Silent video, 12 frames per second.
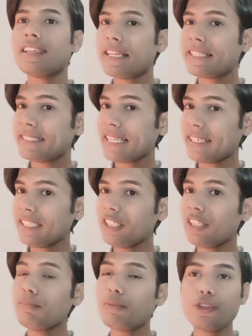Second
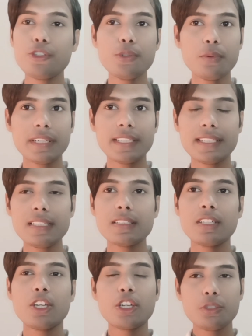tip for you is
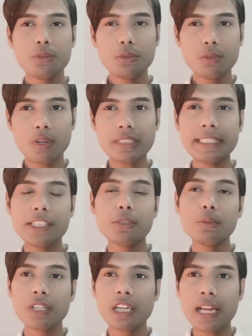you do not need to
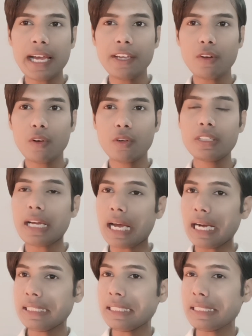rely on
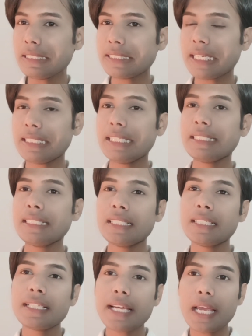understanding
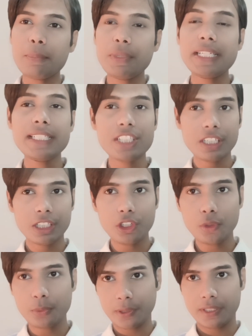every
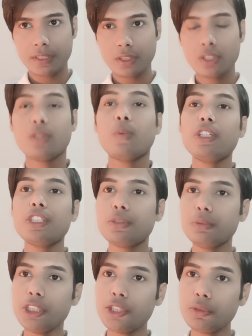single word. What you
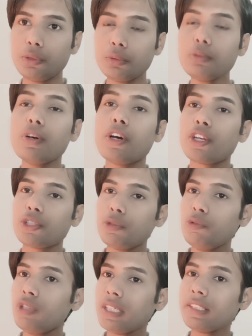need to do, you
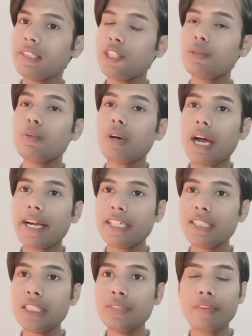just need to
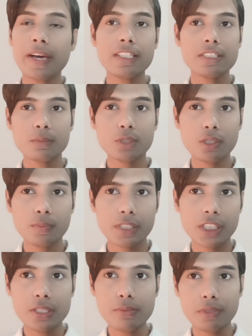identify some sort of
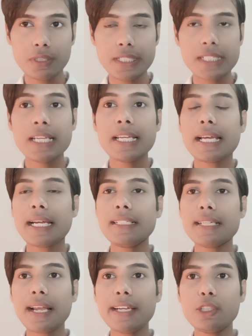keywords and
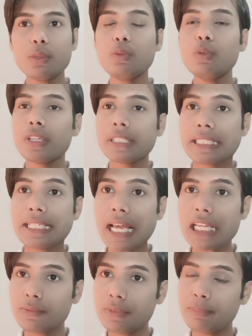try to
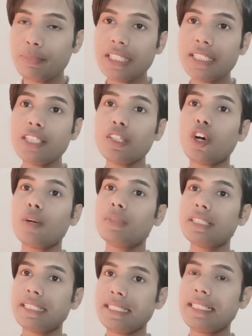grasp the meaning of the
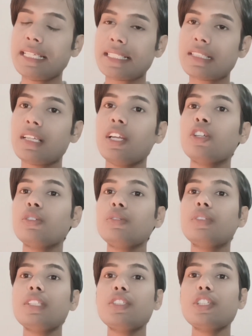sentence. So
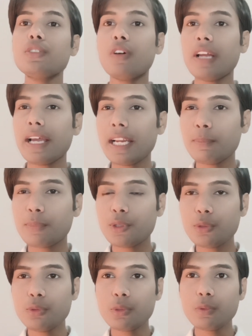this is gonna help
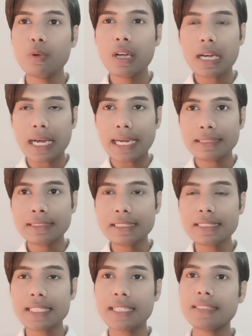you to
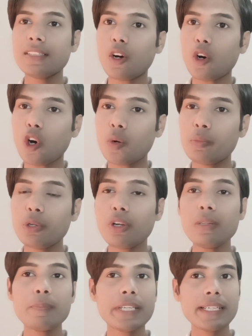understand the overall
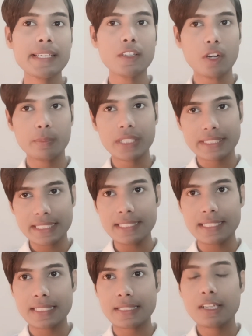meaning of the
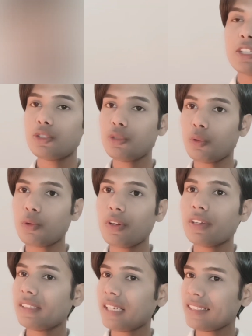sentence. So
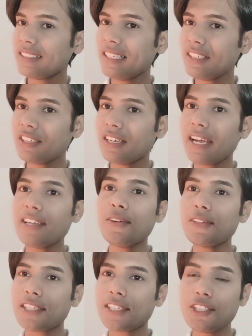rather than relying
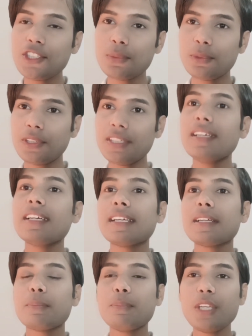on each word,
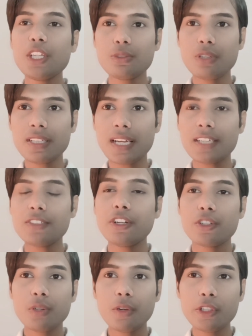make sure that
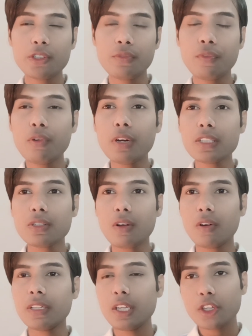you are going to focus
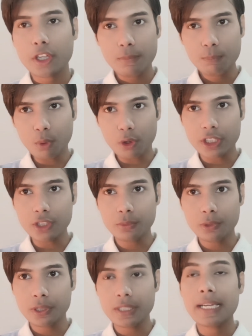on important
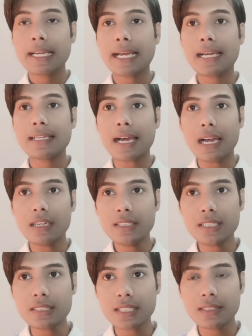word and
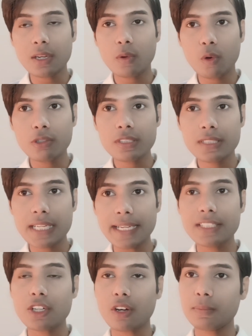understand the
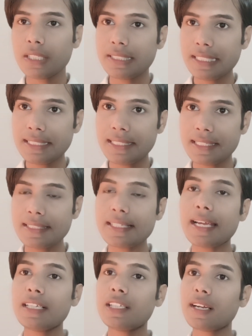context of the sentence
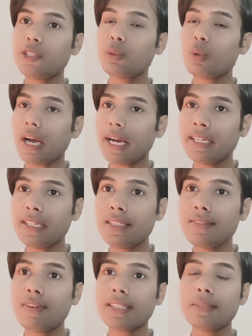and try to
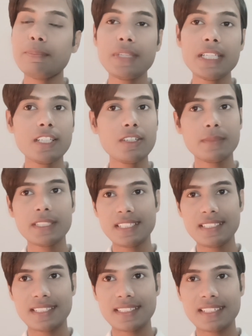identify the meaning of the
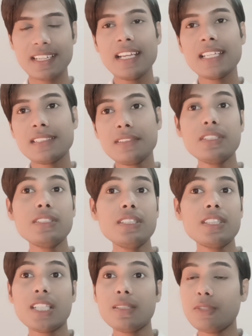sentence. This is the
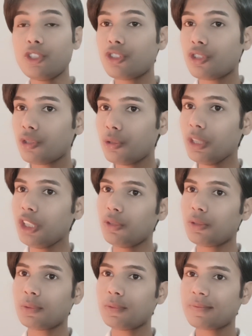thing which you need to
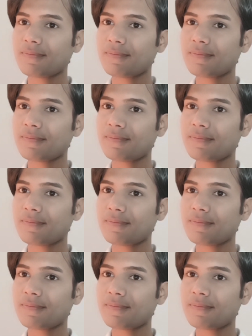do.